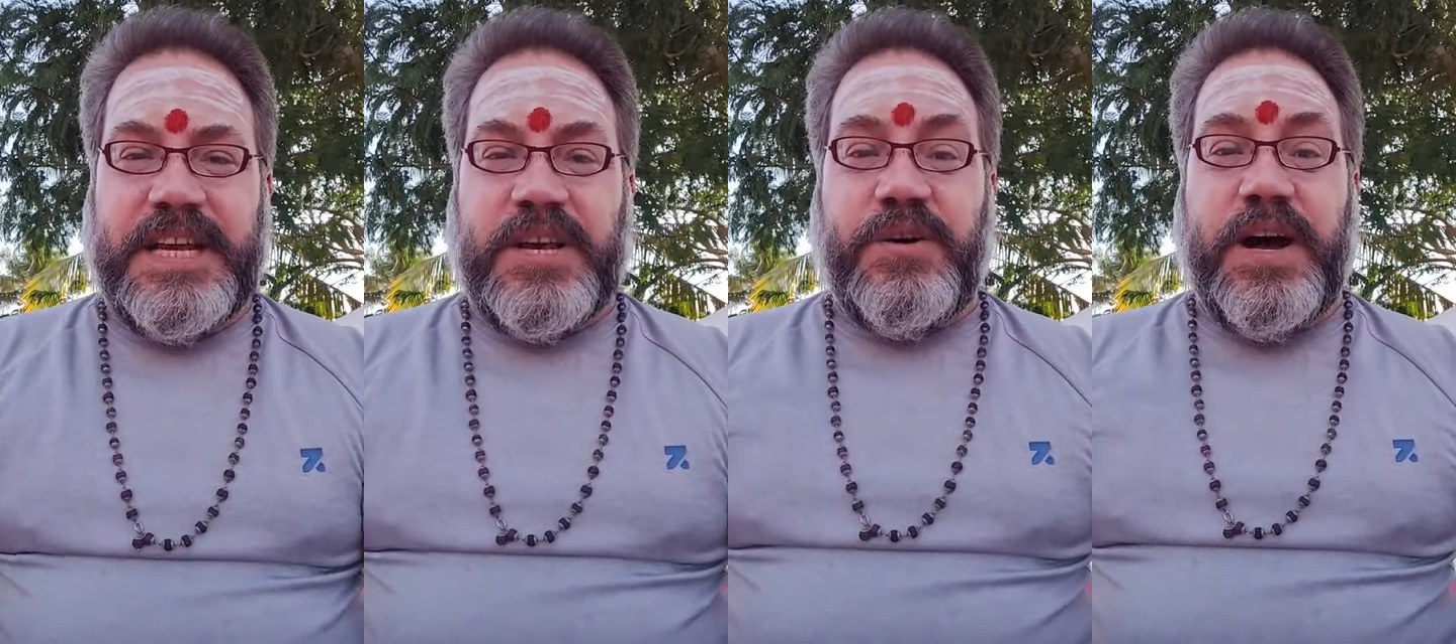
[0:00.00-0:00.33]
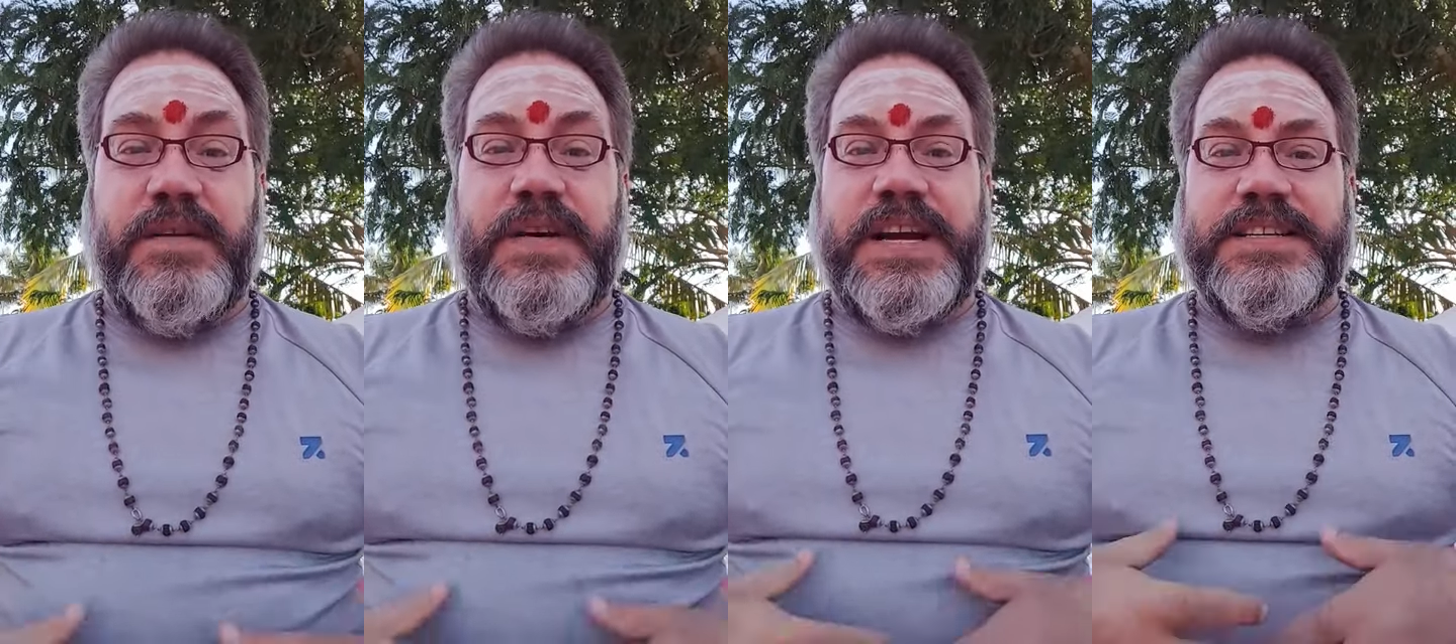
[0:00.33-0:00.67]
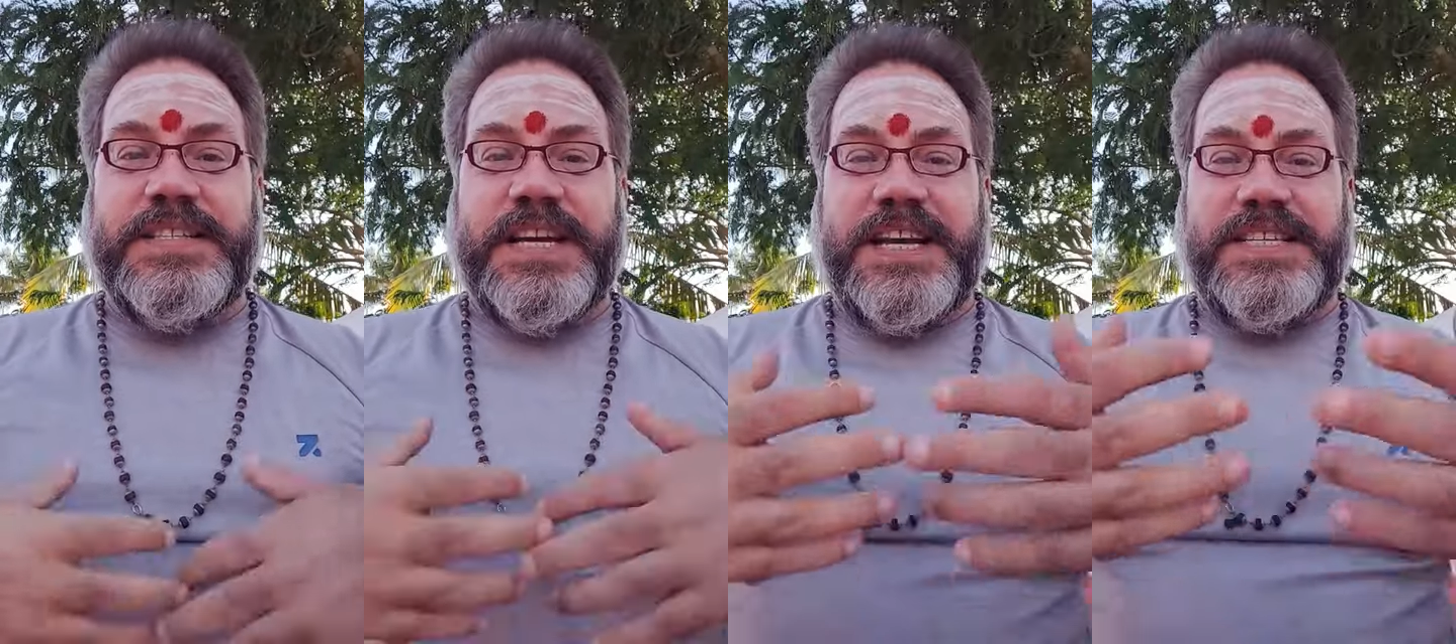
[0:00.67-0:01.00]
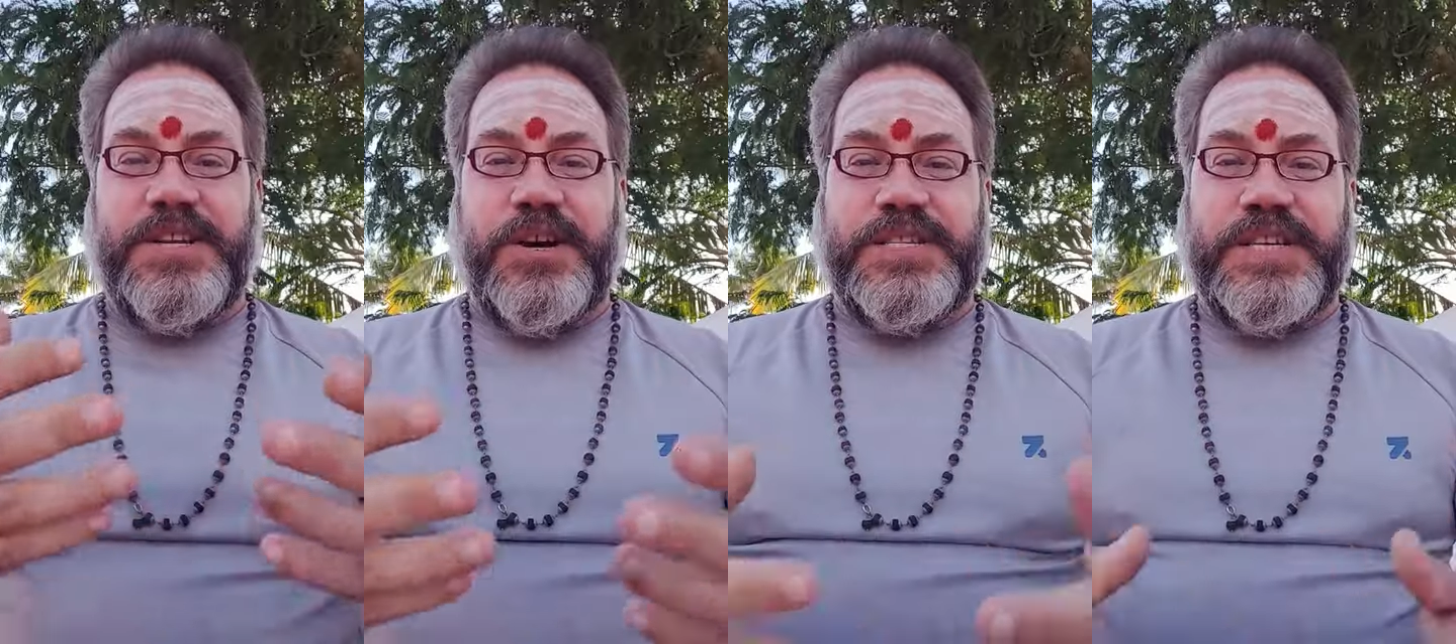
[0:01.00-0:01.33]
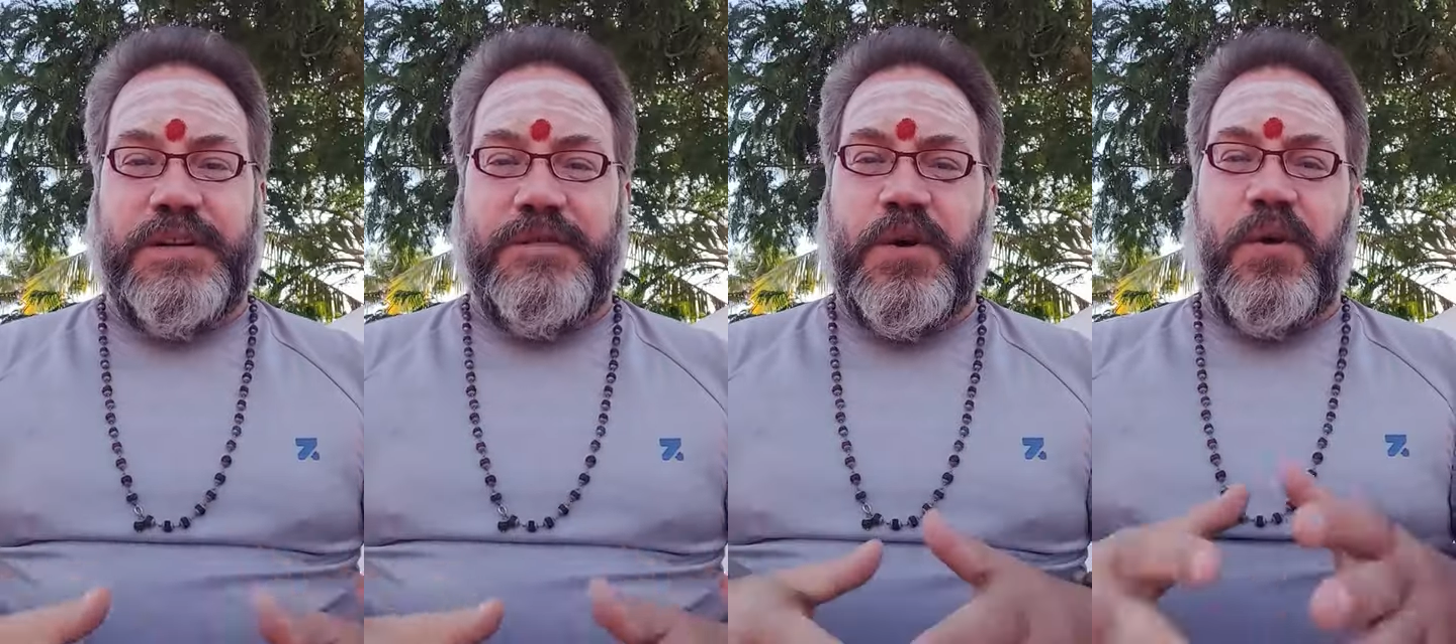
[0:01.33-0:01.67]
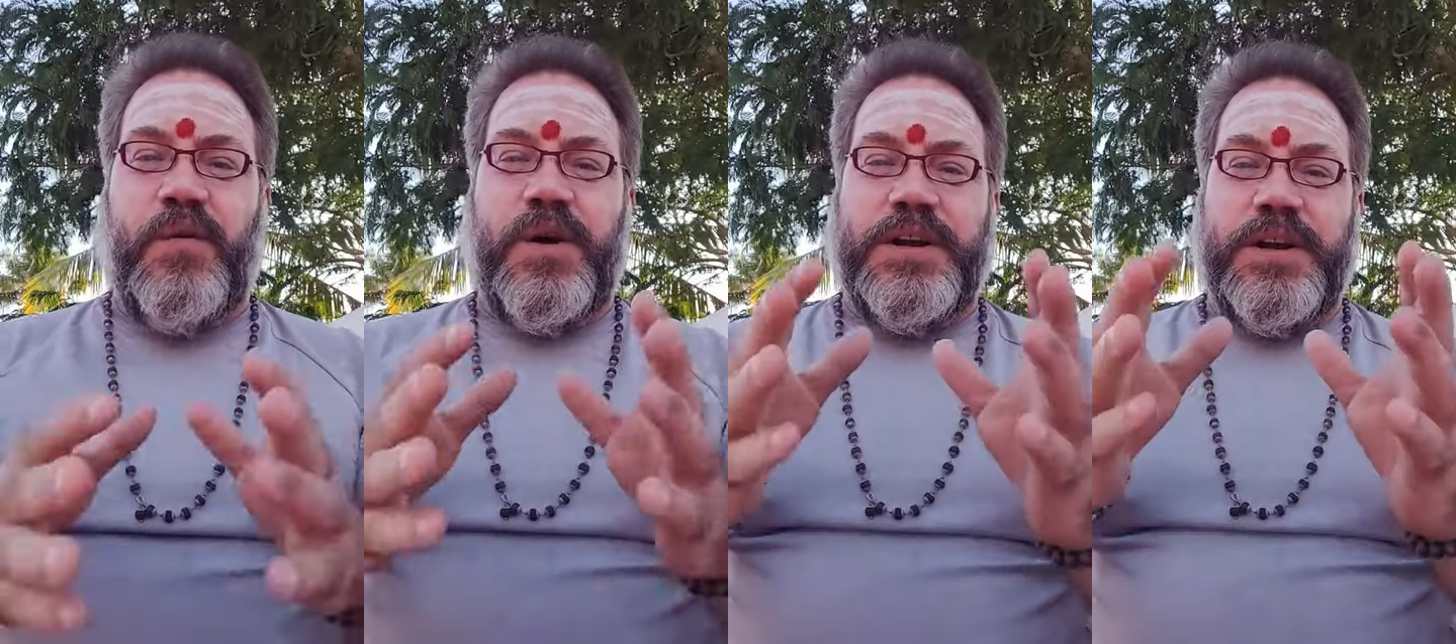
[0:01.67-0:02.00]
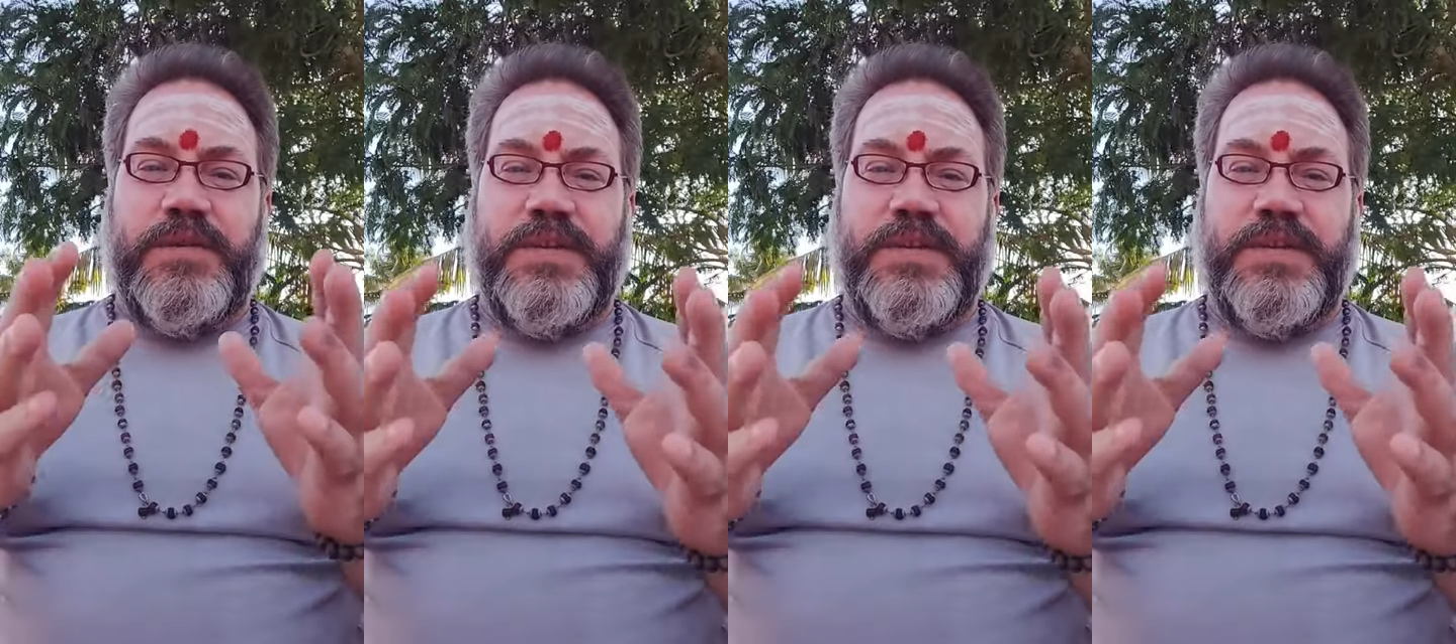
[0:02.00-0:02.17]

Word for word: you have energized yourself. No wonder